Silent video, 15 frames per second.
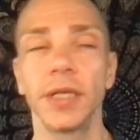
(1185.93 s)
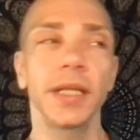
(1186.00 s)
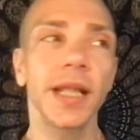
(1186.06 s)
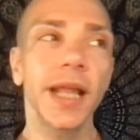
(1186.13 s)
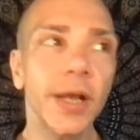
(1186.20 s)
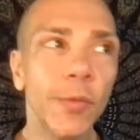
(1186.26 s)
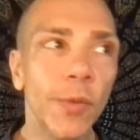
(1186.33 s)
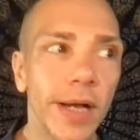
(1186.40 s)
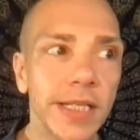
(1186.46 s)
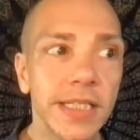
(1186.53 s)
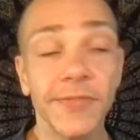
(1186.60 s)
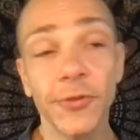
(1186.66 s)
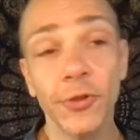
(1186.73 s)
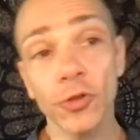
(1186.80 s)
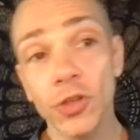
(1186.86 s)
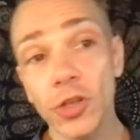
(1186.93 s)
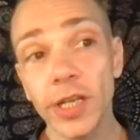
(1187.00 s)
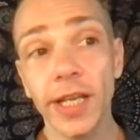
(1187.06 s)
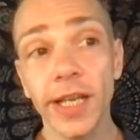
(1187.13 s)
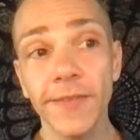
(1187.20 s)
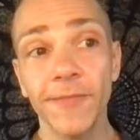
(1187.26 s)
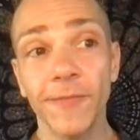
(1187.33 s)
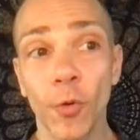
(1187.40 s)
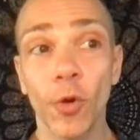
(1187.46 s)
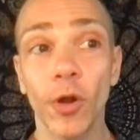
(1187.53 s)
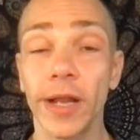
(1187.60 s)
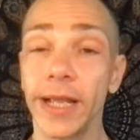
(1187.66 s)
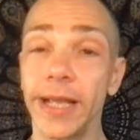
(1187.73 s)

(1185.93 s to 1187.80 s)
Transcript: Likewise, if you're looking for